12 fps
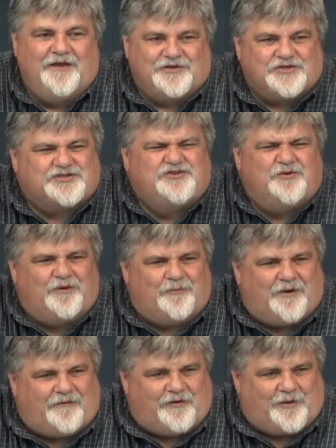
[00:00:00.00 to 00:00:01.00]
just doing
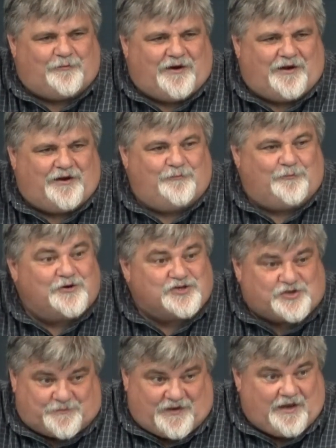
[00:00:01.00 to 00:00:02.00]
whatever they wanted,
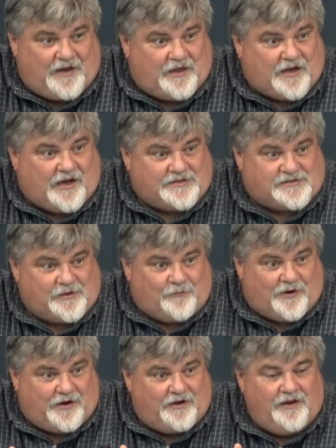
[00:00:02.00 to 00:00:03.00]
worshiping any gods they
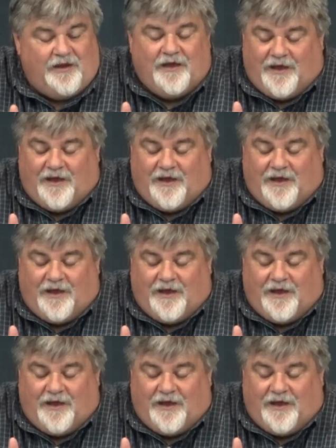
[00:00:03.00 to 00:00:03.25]
wanted,